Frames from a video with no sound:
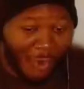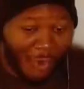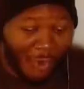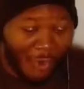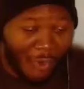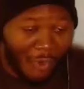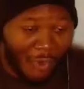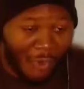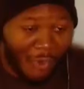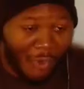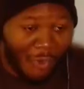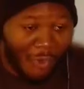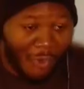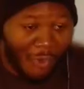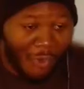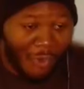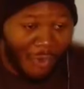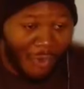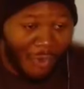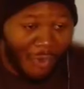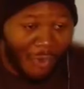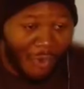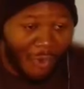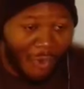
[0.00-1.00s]

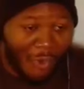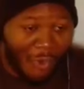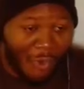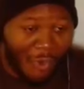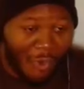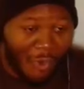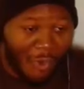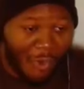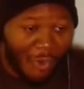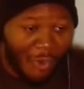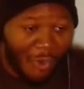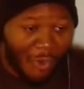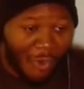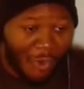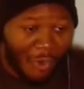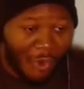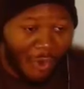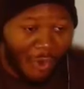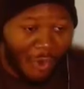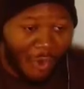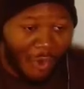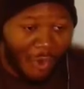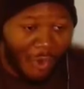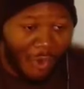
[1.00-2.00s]

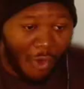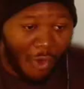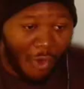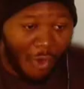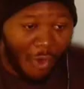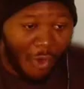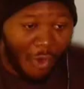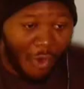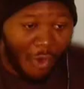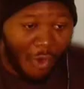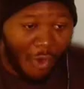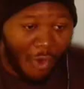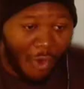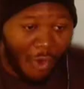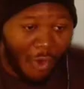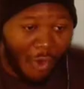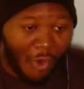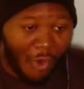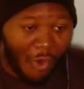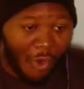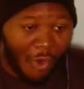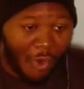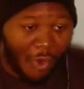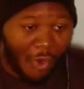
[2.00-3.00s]

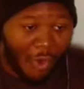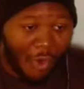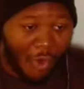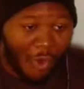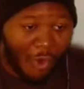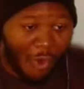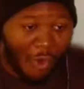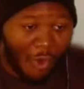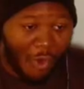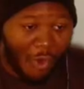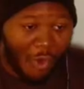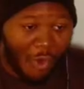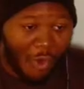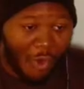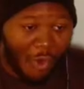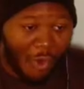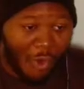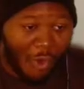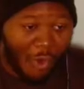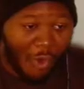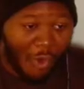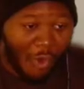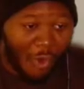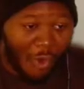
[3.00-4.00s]

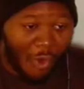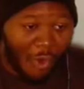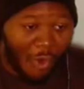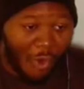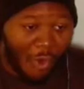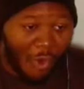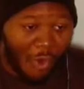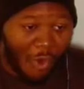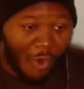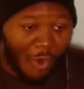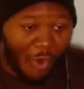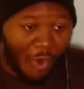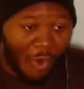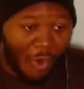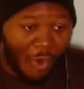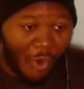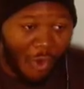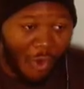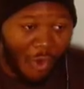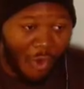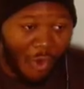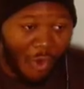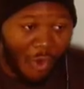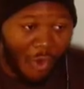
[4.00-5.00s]

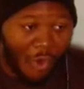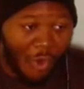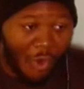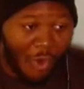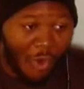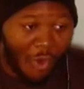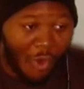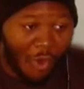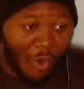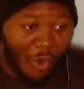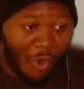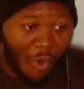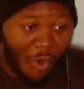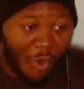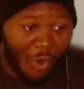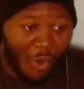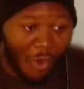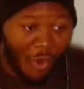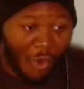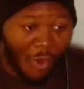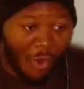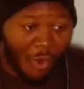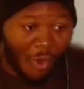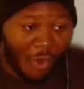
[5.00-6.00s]

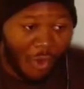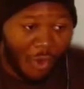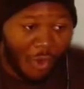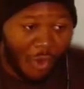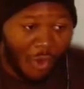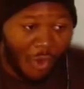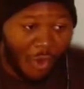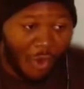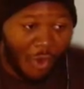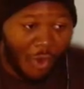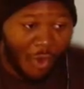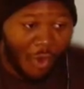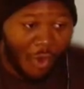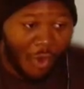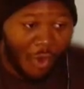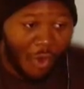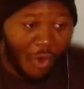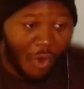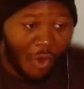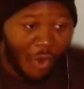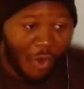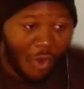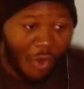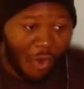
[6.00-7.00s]

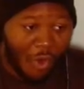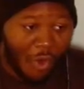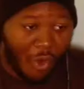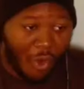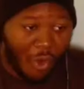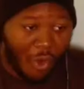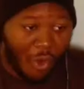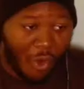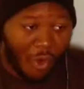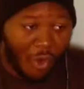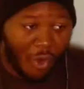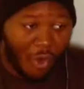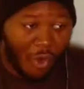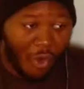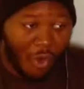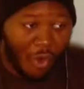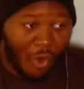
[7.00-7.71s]
(silence)